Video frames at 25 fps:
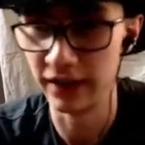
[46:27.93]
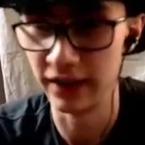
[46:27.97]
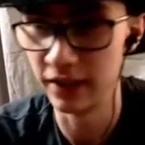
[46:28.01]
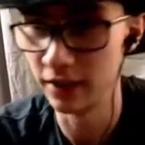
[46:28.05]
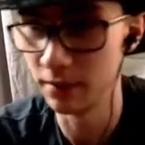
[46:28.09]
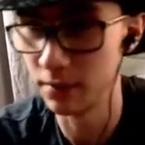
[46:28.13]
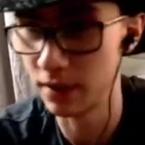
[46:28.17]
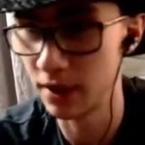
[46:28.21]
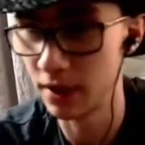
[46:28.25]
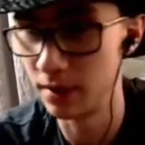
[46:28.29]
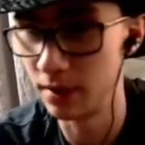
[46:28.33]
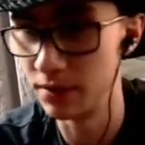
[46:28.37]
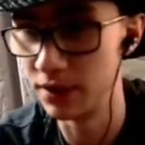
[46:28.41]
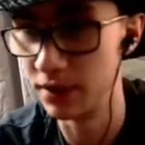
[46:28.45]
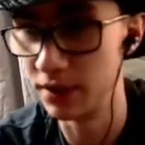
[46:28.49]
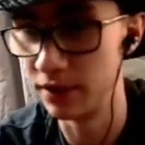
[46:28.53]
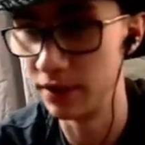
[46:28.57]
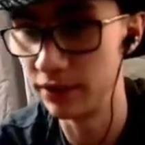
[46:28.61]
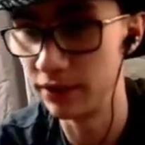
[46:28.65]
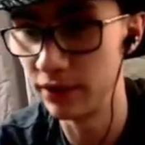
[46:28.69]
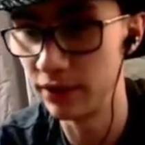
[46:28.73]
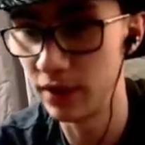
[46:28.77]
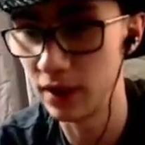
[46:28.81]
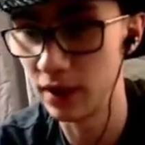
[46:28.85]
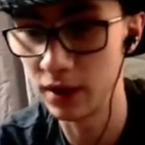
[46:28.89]
becomes the
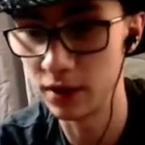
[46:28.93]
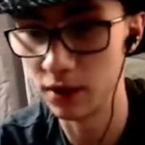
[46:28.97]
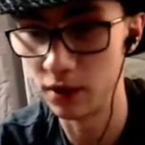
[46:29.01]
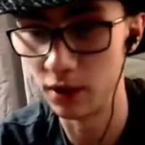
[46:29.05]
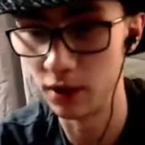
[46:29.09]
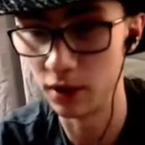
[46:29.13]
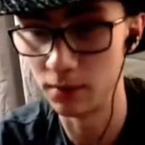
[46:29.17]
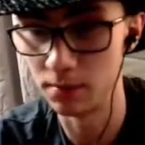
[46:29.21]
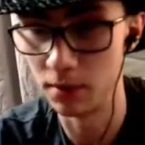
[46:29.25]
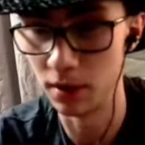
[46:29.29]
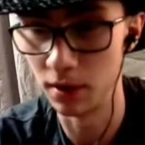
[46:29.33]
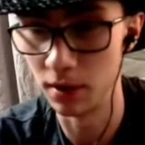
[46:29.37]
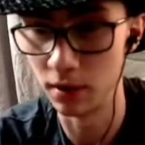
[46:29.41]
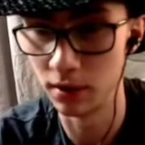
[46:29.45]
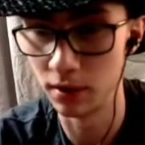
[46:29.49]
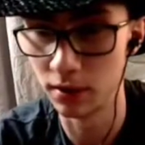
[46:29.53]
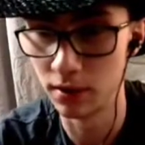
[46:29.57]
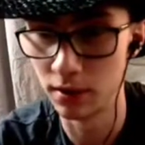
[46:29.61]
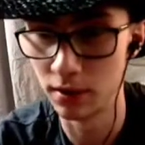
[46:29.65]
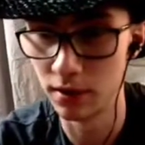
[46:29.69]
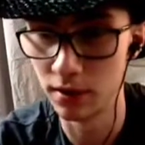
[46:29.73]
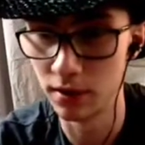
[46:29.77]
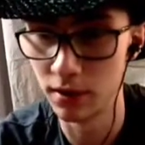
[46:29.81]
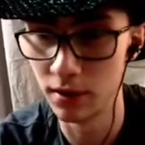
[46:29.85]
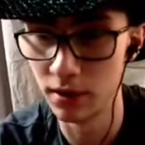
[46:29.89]
fucking hard part,
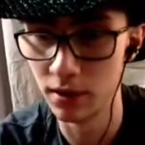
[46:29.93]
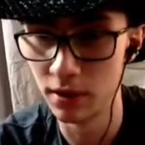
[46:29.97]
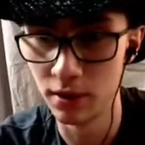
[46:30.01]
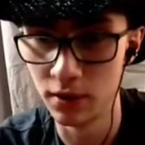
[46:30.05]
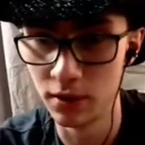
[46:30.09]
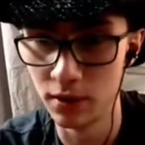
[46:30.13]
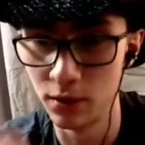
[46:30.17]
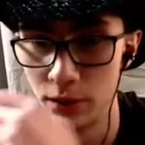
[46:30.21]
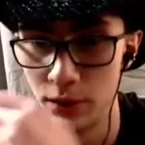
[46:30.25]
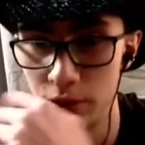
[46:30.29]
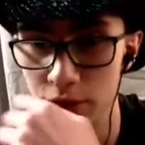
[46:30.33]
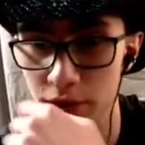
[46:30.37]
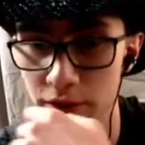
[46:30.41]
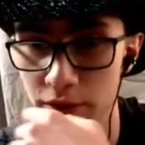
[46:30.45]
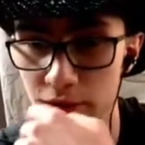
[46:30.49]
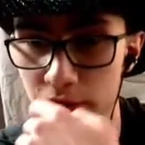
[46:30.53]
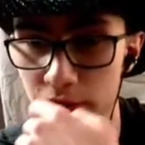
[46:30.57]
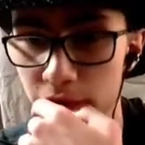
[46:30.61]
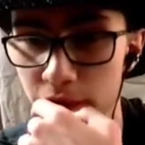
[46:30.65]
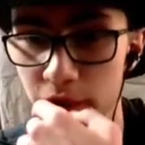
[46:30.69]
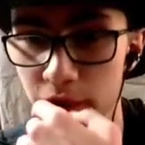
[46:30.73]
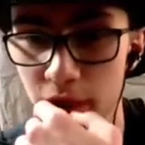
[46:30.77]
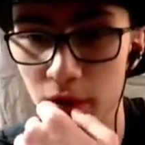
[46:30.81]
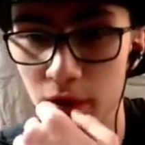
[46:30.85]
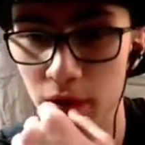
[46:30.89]
which is
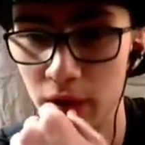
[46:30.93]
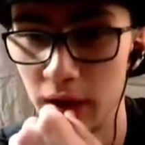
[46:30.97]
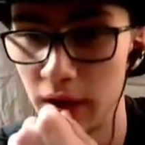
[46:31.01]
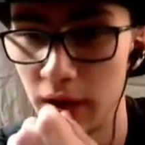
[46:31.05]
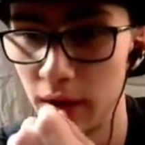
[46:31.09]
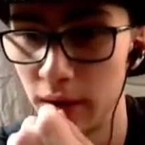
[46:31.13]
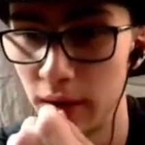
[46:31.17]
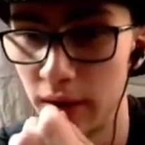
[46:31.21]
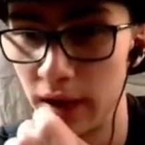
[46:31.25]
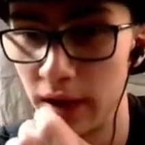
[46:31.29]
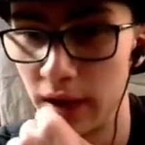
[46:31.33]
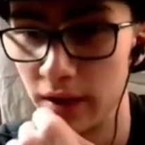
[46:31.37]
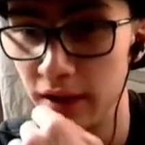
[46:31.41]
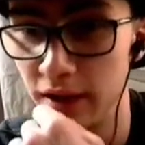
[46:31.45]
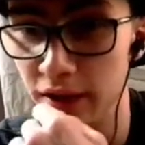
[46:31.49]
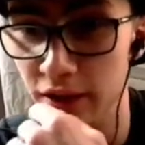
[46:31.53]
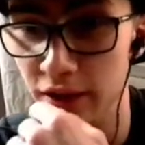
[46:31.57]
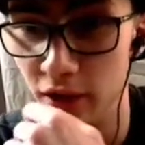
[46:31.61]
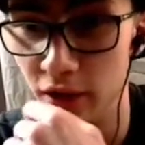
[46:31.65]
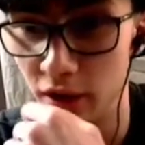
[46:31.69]
figuring out how to not